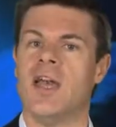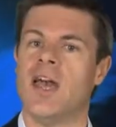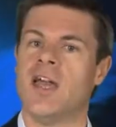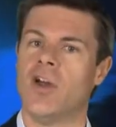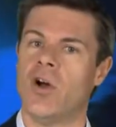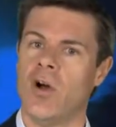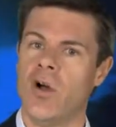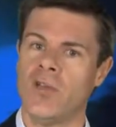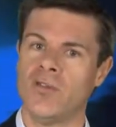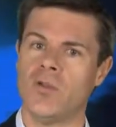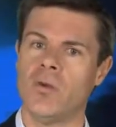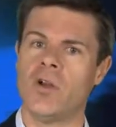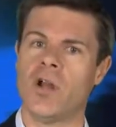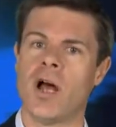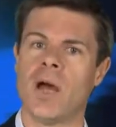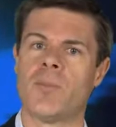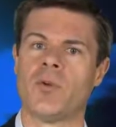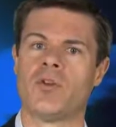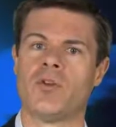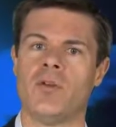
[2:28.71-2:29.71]
and also an
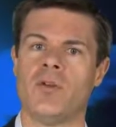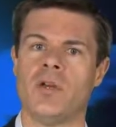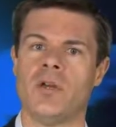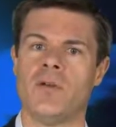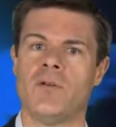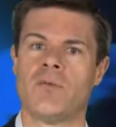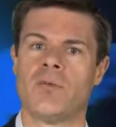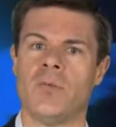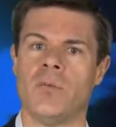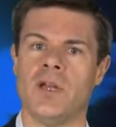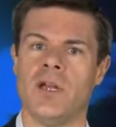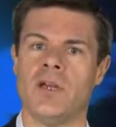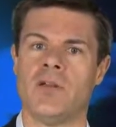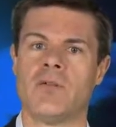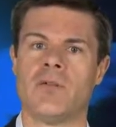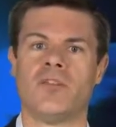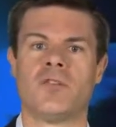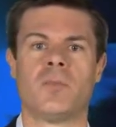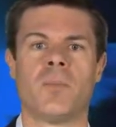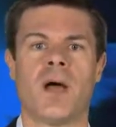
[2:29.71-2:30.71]
opportunity for me
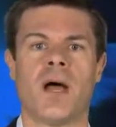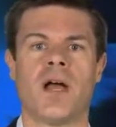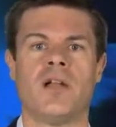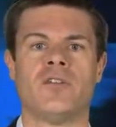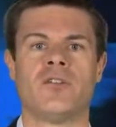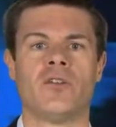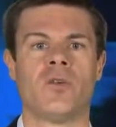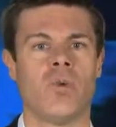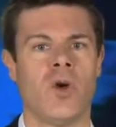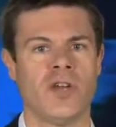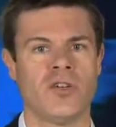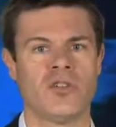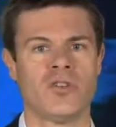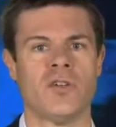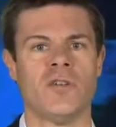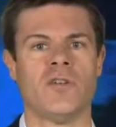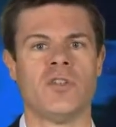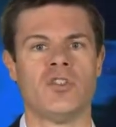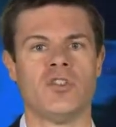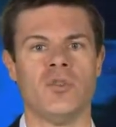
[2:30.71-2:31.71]
to respond to
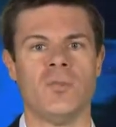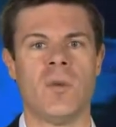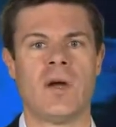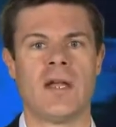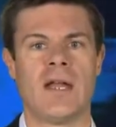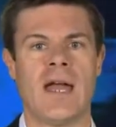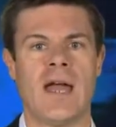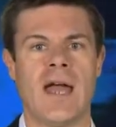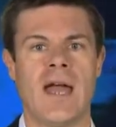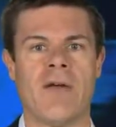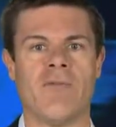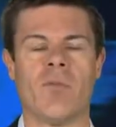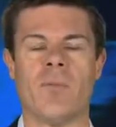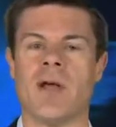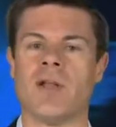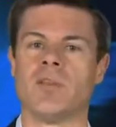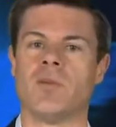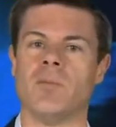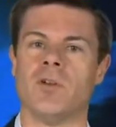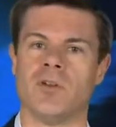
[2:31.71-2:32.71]
questions that you might have
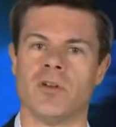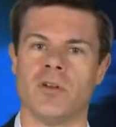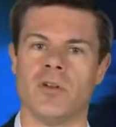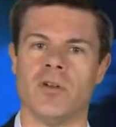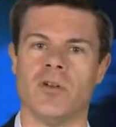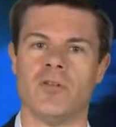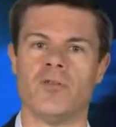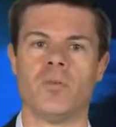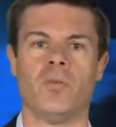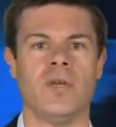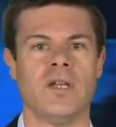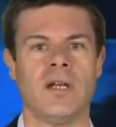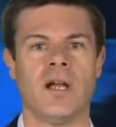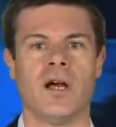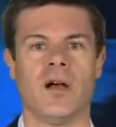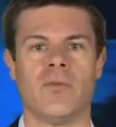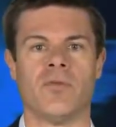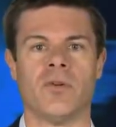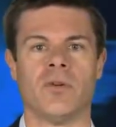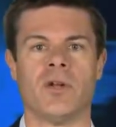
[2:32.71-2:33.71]
about the materials we
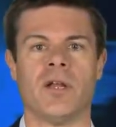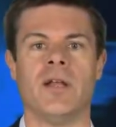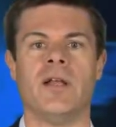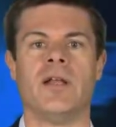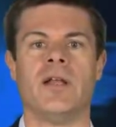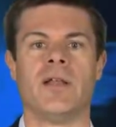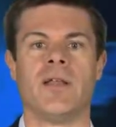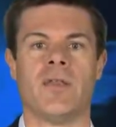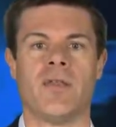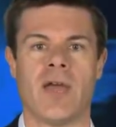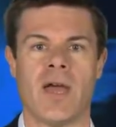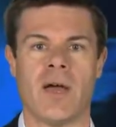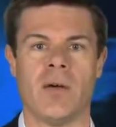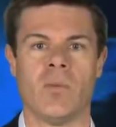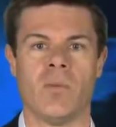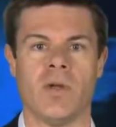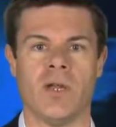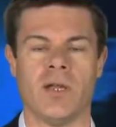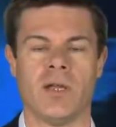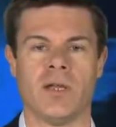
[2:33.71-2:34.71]
covered that
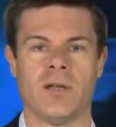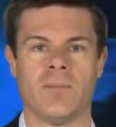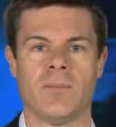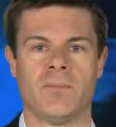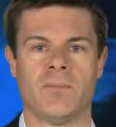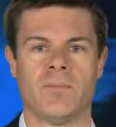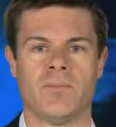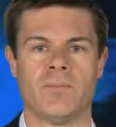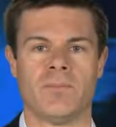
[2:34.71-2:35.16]
week.